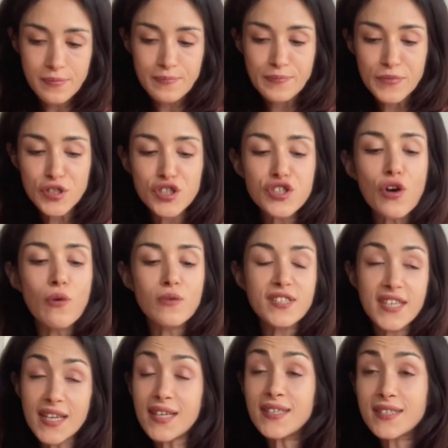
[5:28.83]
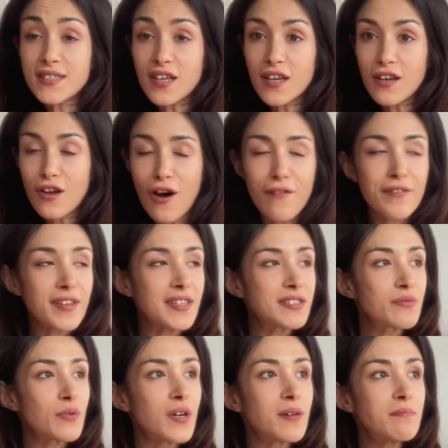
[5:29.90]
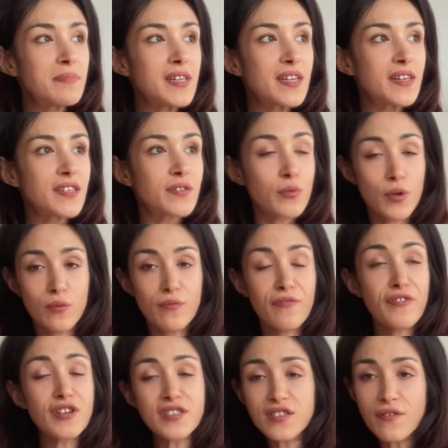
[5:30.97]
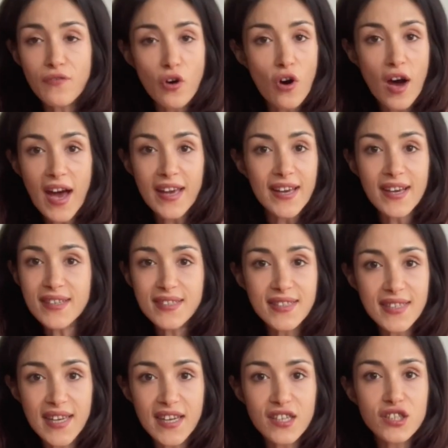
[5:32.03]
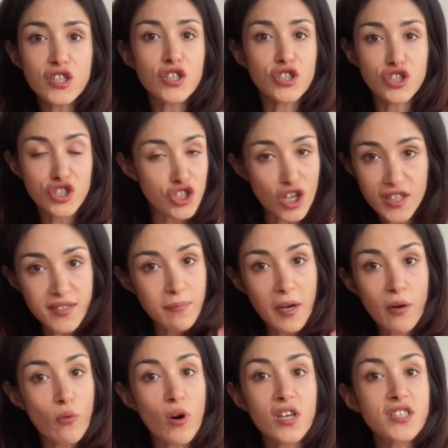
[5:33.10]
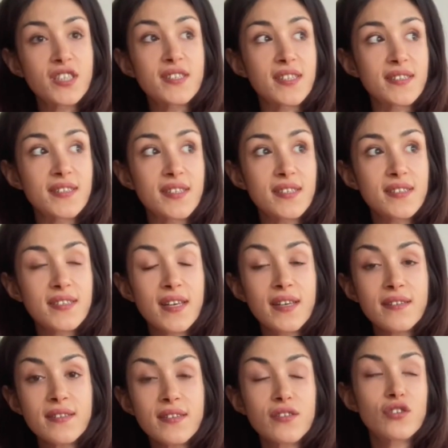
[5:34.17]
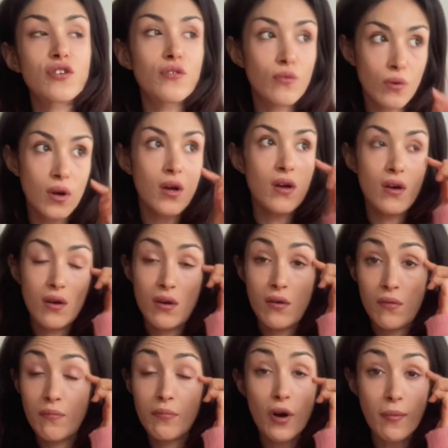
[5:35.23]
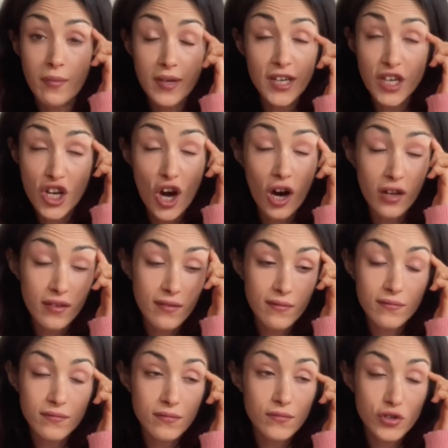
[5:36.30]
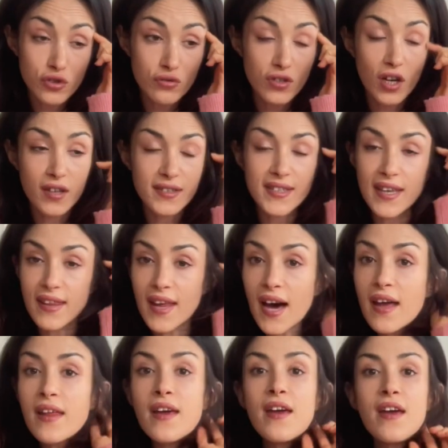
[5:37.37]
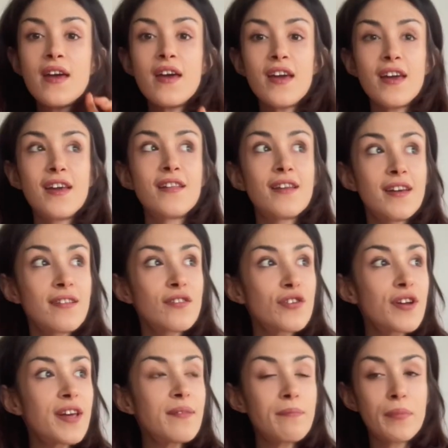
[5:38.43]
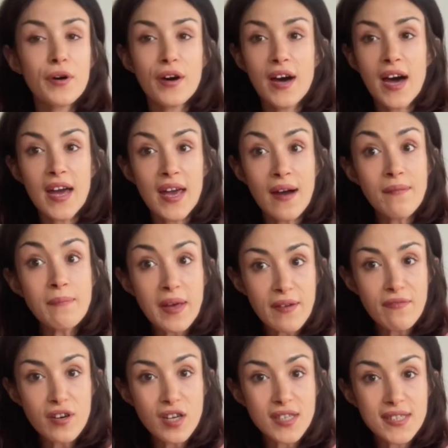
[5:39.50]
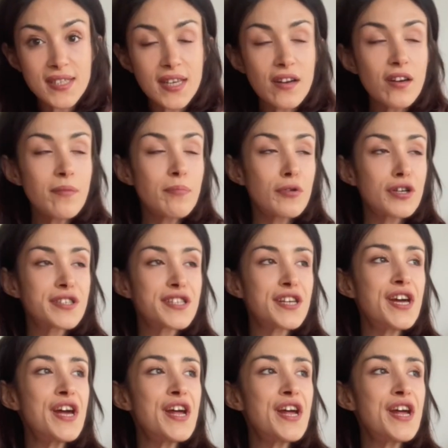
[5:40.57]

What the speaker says: So Jaylen is gonna love this one because, well, first of all, I get scared just by watching The Sixth Sense, so probably not, should not say that in the internet, but I am a very scary person.